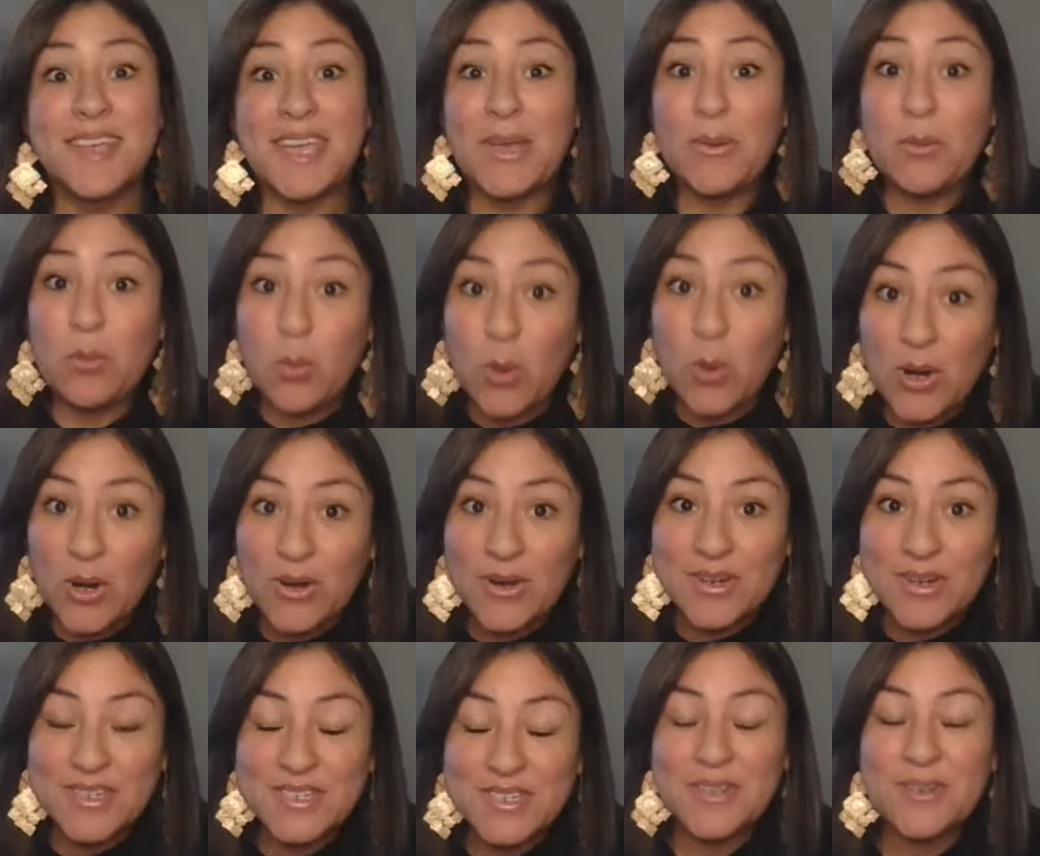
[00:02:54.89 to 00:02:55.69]
It
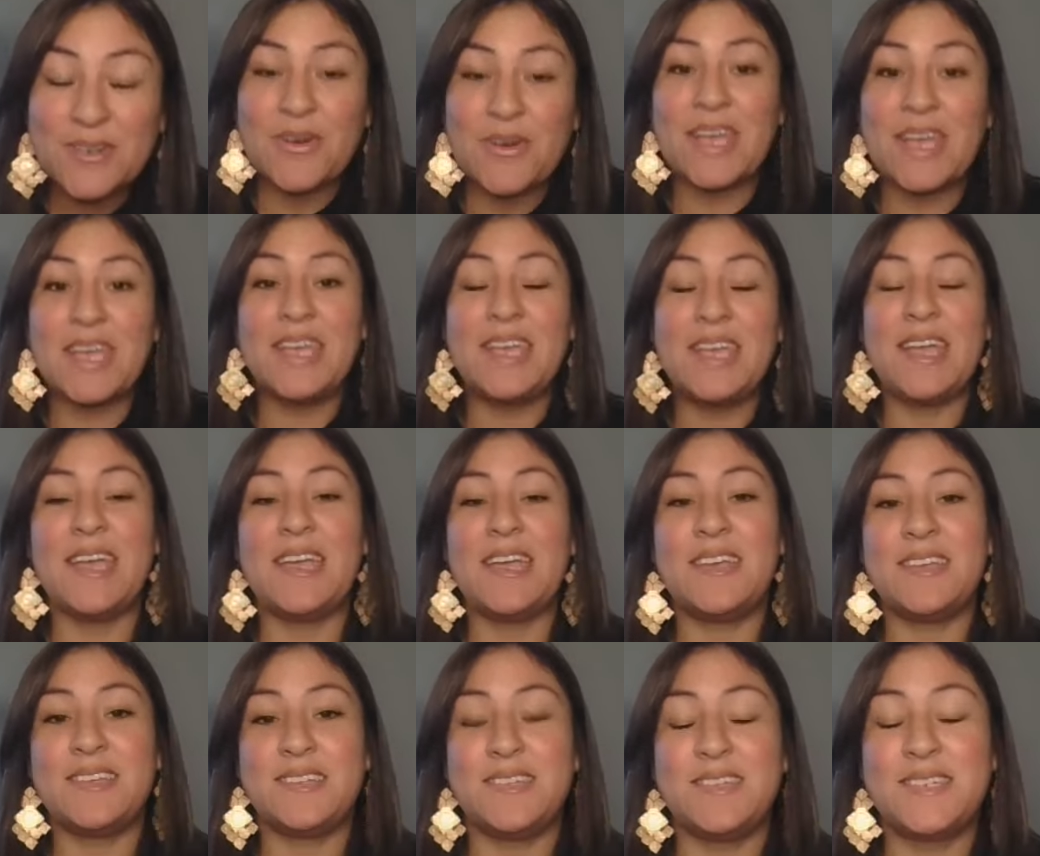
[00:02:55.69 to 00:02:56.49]
worked, right?
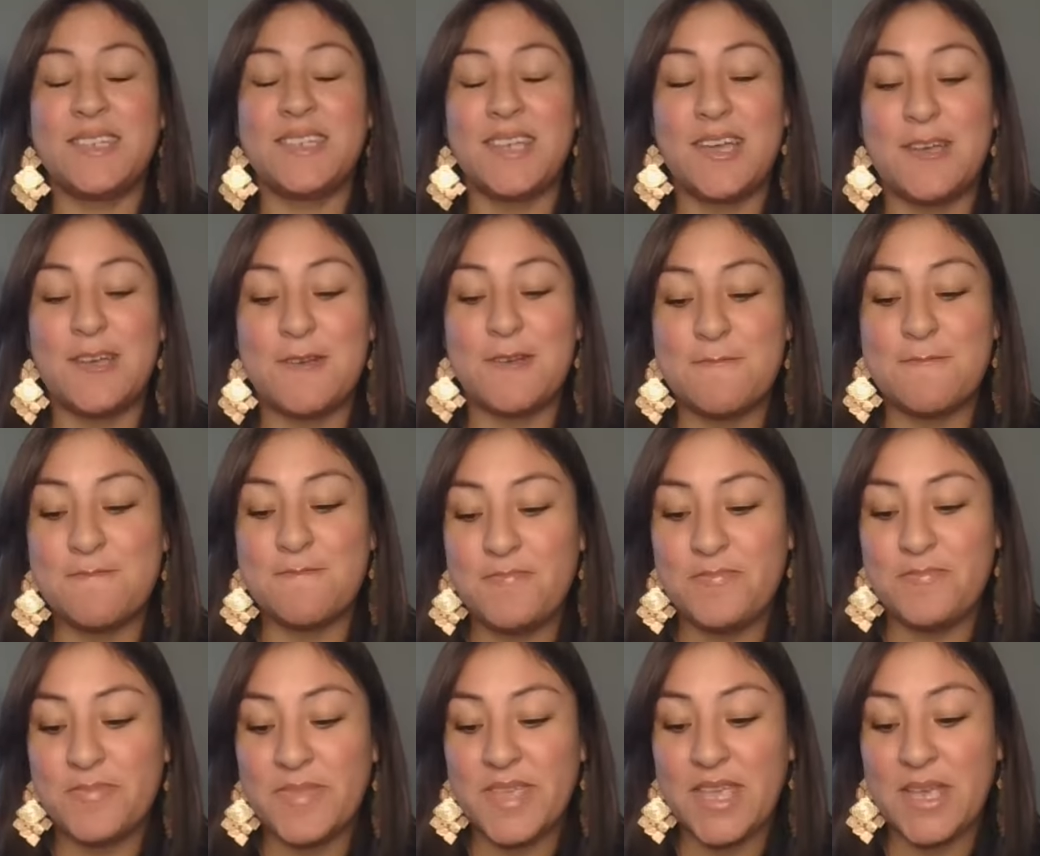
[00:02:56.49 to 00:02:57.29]
And
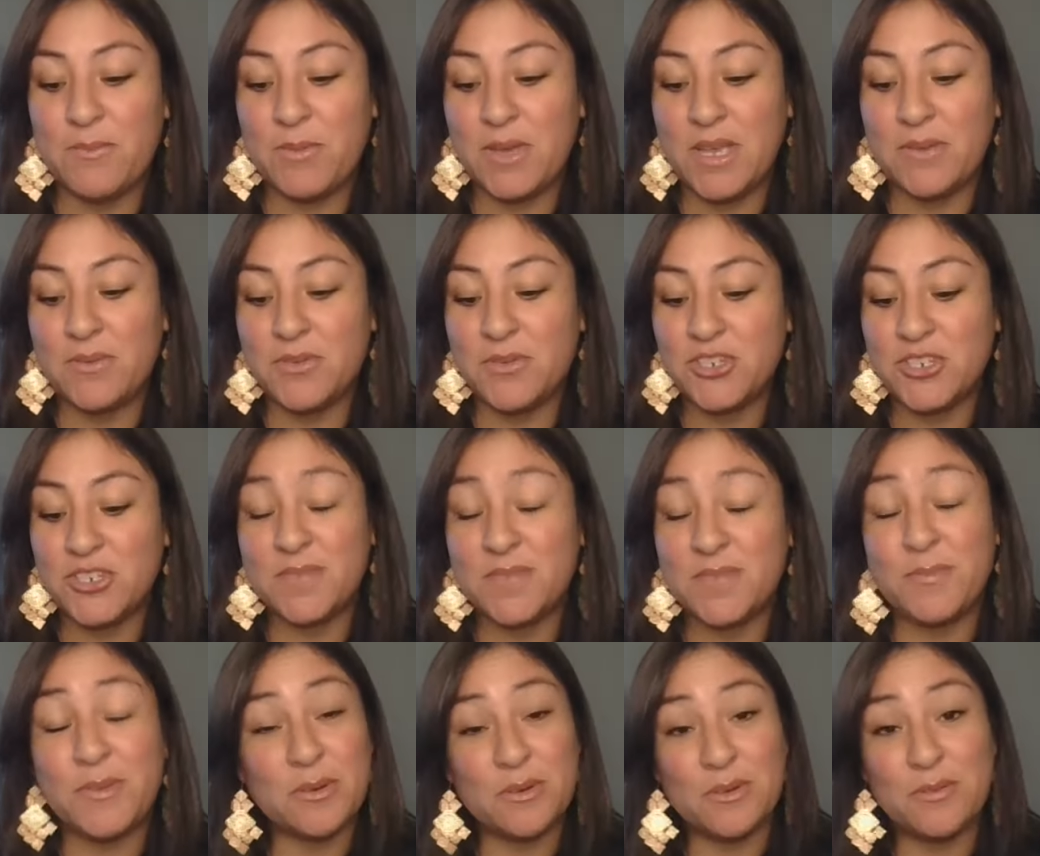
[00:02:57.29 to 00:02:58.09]
um, it, it was
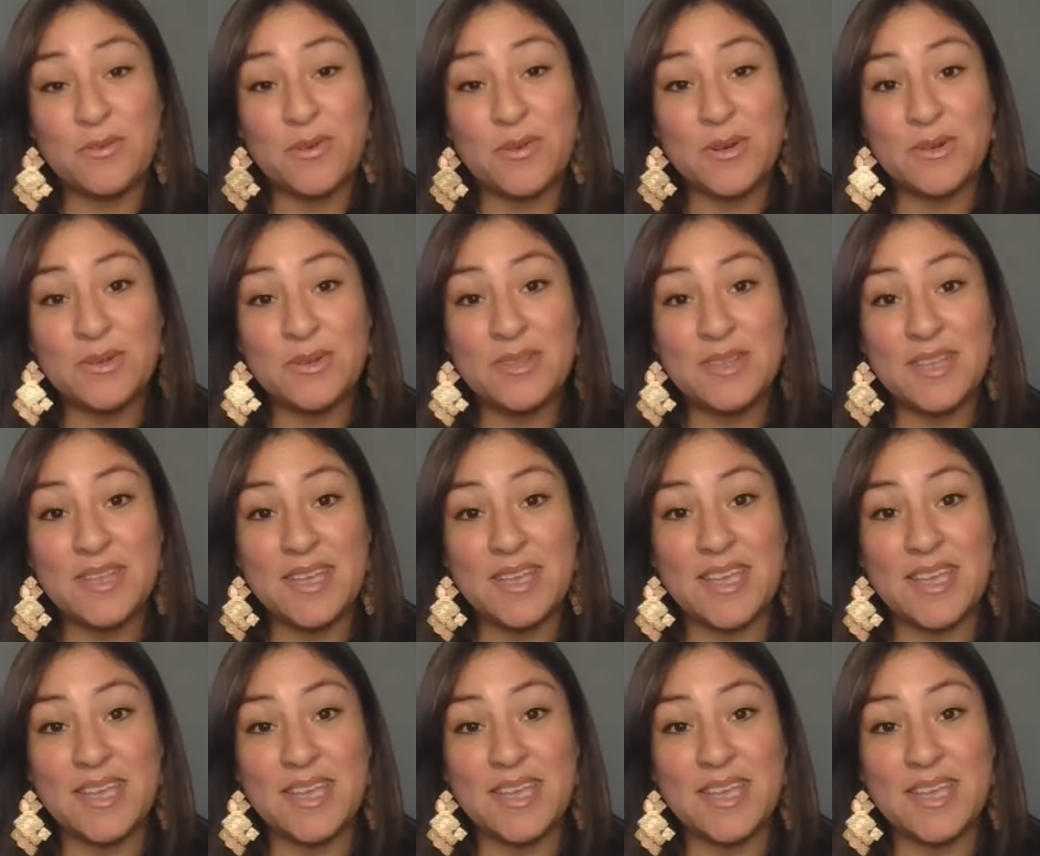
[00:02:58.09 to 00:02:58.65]
just beautiful.